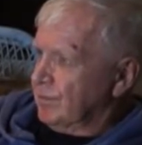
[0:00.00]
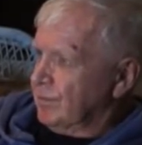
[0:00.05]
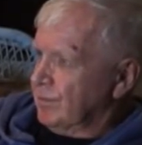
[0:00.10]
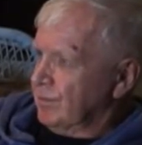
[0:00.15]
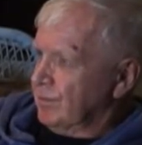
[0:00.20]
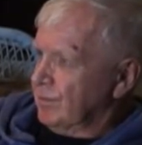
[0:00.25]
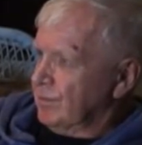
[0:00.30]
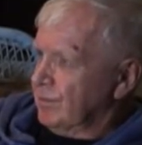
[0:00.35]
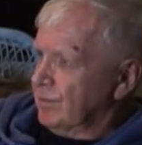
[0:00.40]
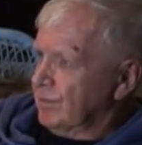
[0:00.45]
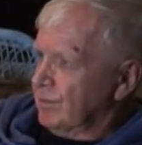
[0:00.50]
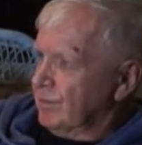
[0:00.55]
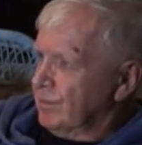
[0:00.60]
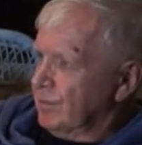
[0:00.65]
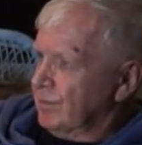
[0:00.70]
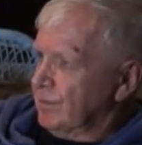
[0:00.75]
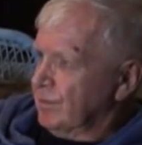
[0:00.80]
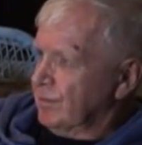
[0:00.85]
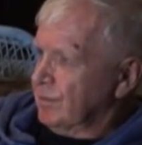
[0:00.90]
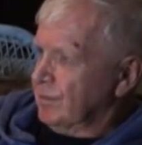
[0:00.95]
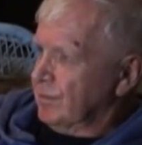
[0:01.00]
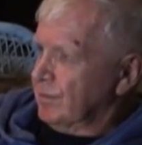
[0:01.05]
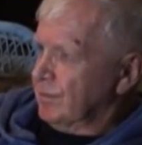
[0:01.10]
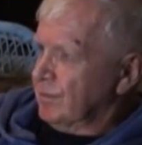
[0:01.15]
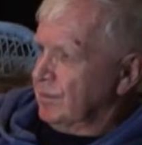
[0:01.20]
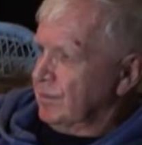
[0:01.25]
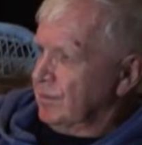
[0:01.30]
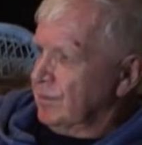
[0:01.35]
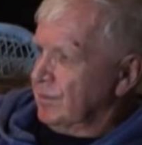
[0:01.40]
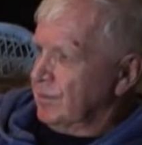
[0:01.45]

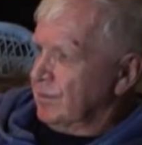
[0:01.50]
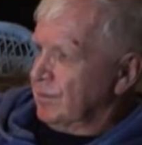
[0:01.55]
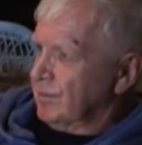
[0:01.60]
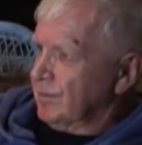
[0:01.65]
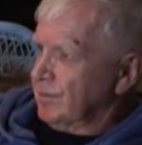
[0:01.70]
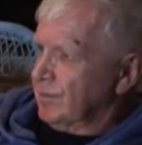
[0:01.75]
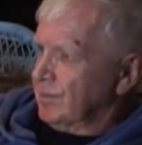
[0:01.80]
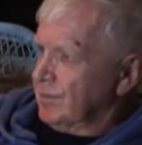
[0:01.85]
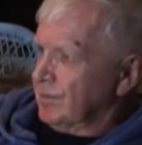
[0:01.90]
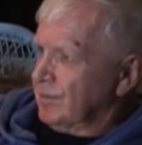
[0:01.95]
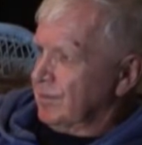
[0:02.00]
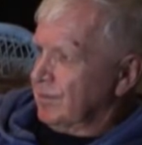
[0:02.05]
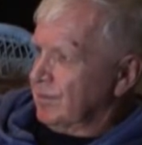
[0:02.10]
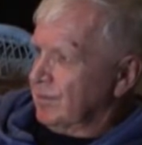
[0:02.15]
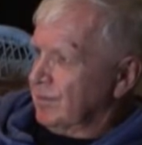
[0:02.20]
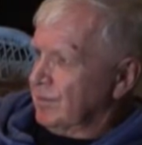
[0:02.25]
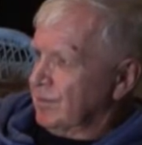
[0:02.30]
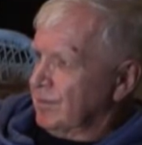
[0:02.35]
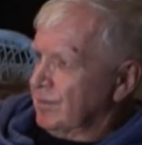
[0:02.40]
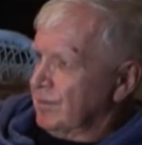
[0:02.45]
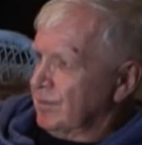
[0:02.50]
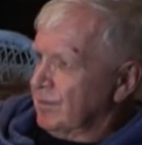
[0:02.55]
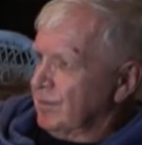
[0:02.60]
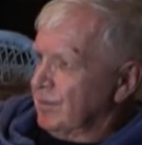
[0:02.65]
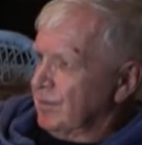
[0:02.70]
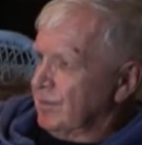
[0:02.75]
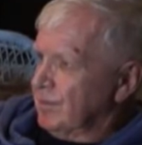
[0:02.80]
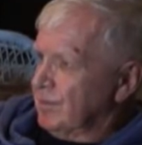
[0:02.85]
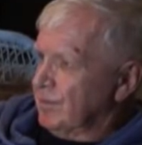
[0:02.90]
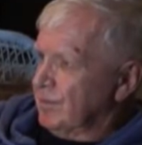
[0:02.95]

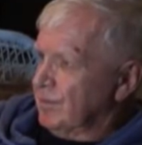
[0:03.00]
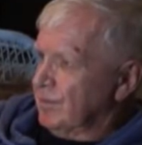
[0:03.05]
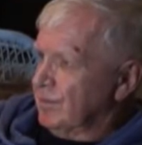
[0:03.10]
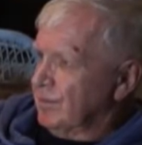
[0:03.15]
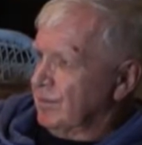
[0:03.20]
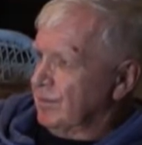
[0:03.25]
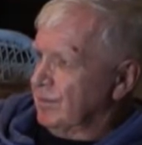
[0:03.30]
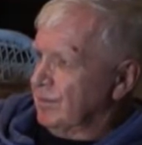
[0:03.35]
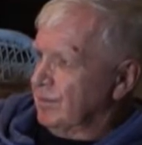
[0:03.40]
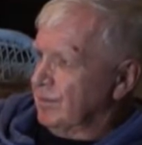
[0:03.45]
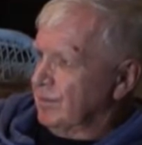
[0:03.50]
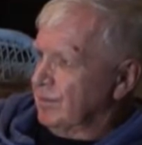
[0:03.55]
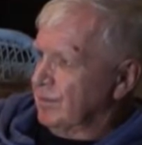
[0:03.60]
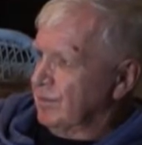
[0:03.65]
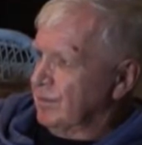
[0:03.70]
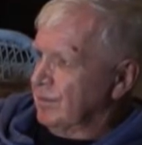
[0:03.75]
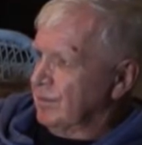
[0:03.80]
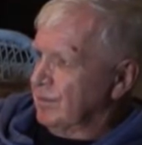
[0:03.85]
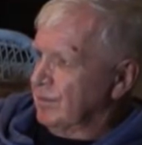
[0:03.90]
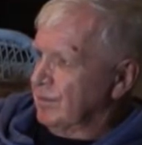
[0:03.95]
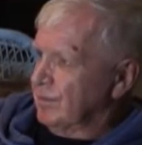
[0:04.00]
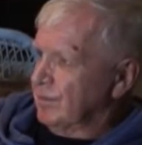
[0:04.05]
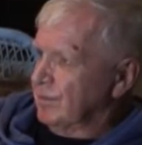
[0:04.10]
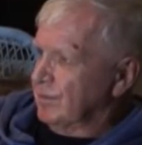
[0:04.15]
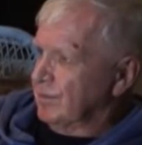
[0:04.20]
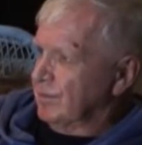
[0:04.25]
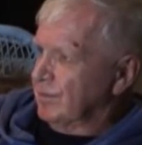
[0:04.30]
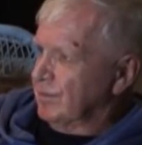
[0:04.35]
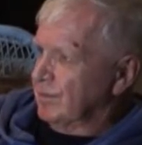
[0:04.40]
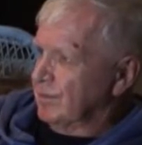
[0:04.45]

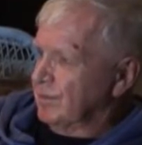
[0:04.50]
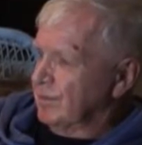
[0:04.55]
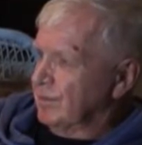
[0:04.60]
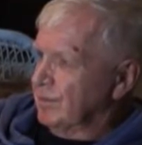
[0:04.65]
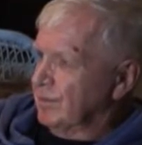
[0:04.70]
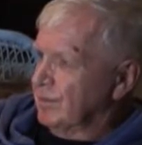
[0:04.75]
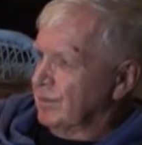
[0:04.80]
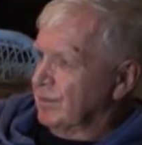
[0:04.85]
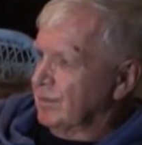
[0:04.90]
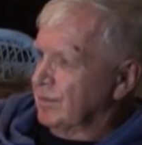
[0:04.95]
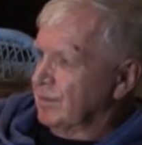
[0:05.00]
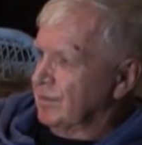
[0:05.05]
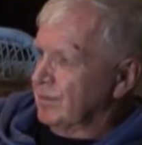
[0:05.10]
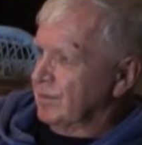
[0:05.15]
No words are spoken by the person on screen.